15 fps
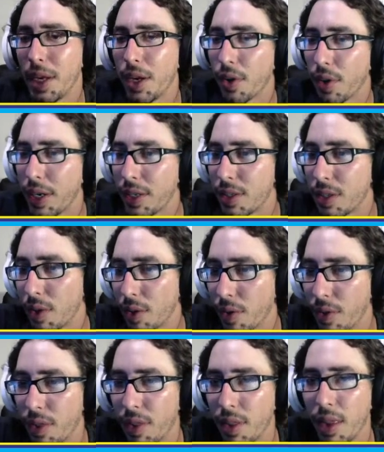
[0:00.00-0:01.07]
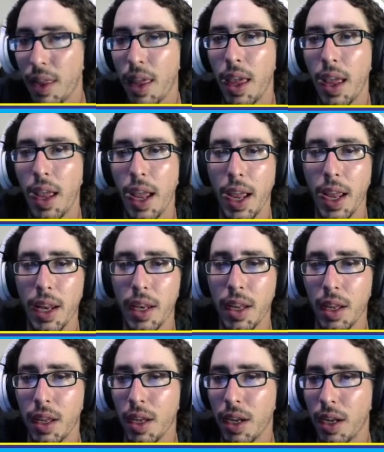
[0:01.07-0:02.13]
hits Earth, and
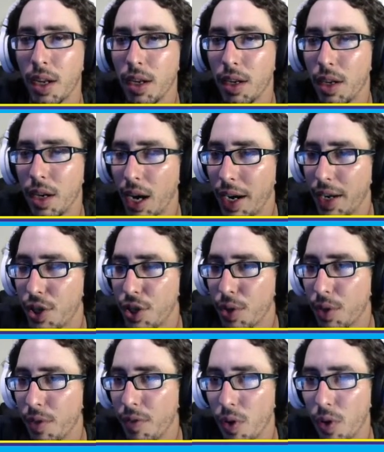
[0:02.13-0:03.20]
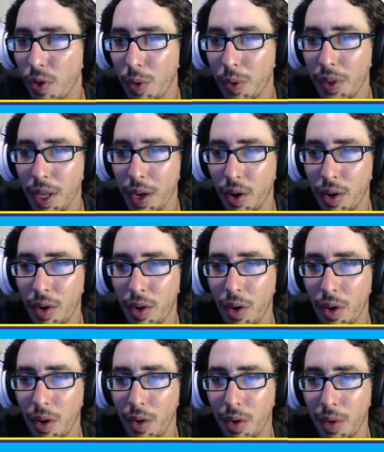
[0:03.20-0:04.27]
kaiju, if you don't know what that
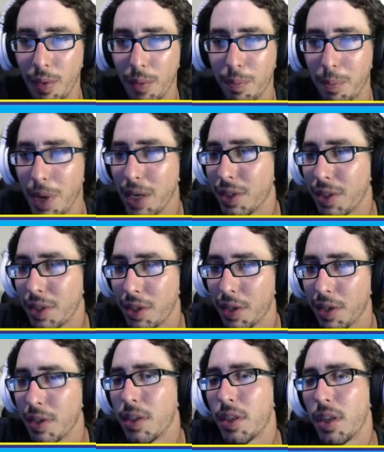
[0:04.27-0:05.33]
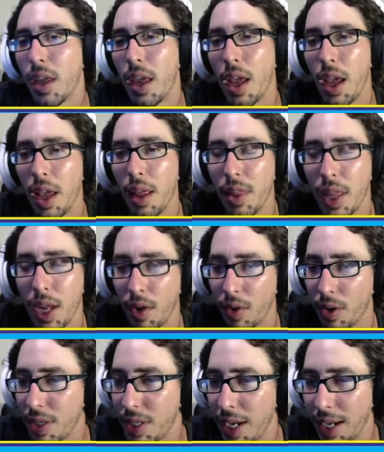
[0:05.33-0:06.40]
are monsters, and they are
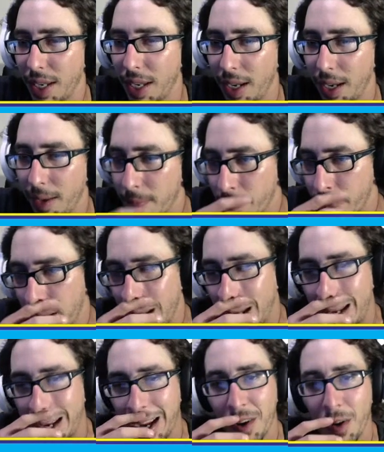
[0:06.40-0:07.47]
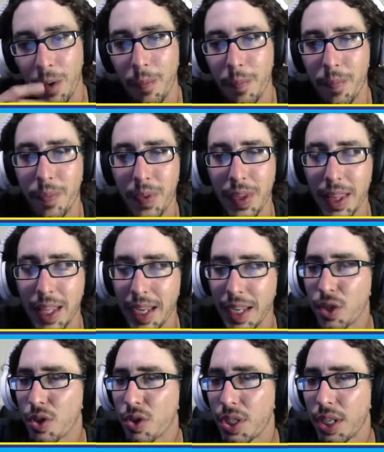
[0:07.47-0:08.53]
attacking. Now, the
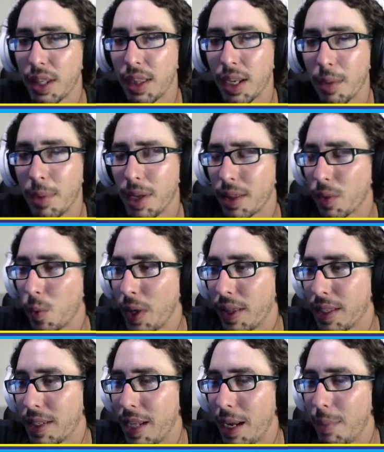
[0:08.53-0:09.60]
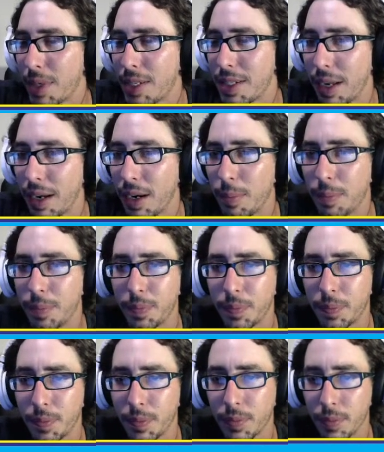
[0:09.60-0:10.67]
interesting thing about the way this game is set up
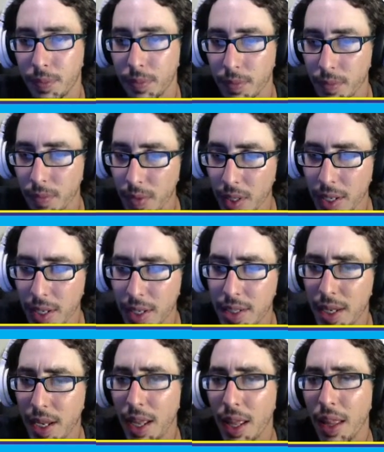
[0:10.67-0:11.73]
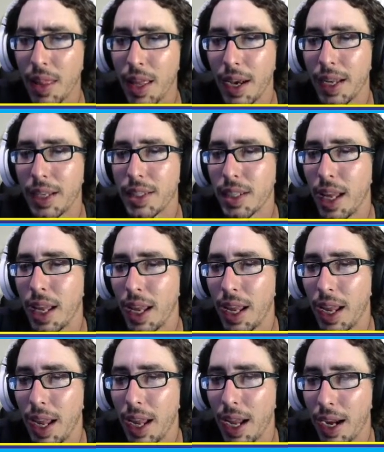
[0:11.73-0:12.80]
is that it's
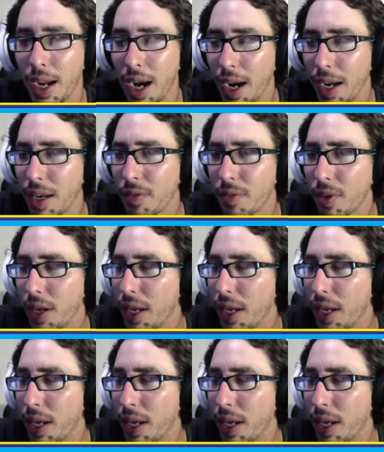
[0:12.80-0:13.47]
kind of like